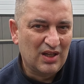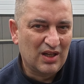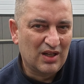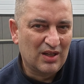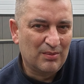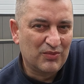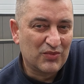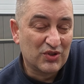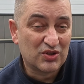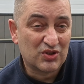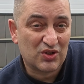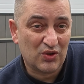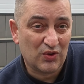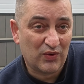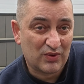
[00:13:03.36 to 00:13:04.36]
There's
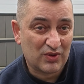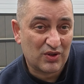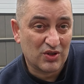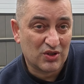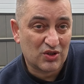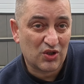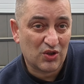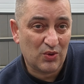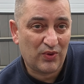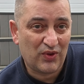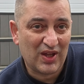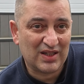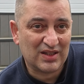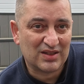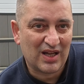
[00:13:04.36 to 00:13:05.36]
two
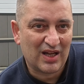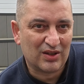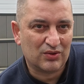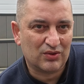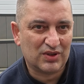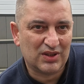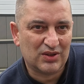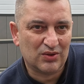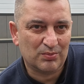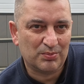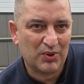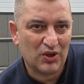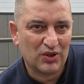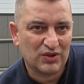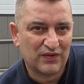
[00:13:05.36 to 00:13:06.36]
things that I could
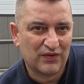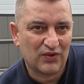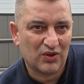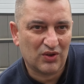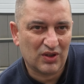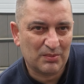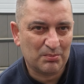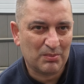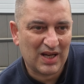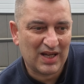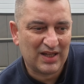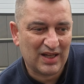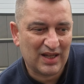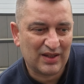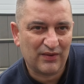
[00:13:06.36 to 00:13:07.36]
deduct points for in
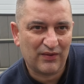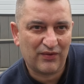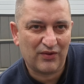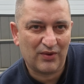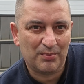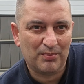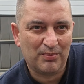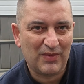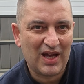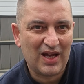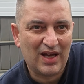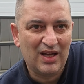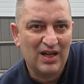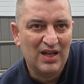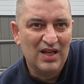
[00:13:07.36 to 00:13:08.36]
my head from
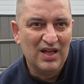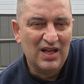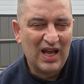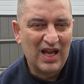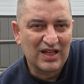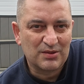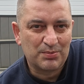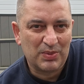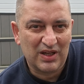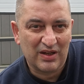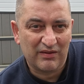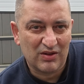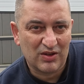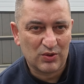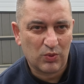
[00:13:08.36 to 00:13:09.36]
that
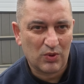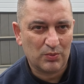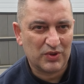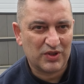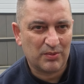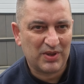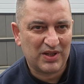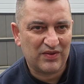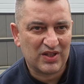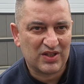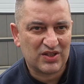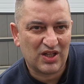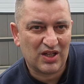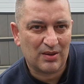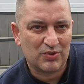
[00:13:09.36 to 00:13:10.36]
experience. One would have been the
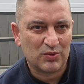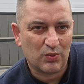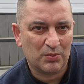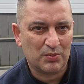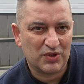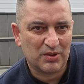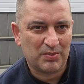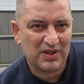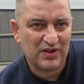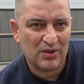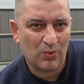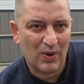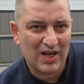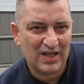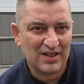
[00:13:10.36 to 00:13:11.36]
chips, one would have been
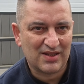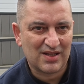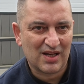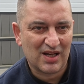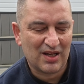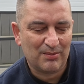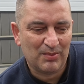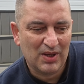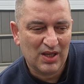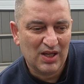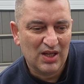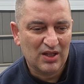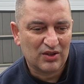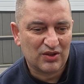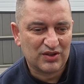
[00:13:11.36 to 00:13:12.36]
the wait time,
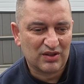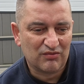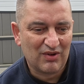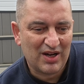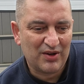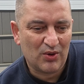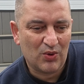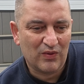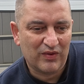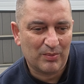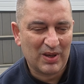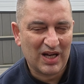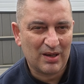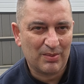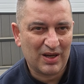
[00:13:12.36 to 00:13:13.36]
because it ran over
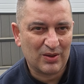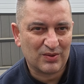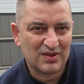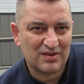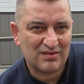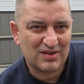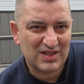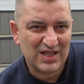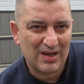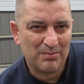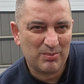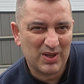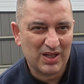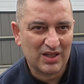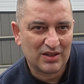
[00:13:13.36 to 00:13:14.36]
by about
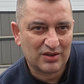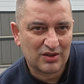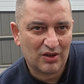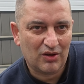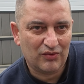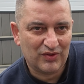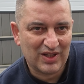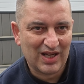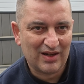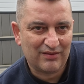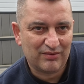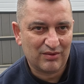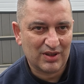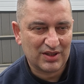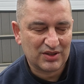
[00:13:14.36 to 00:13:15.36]
10 minutes on the
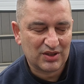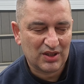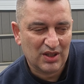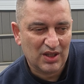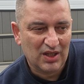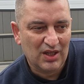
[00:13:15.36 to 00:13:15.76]
average.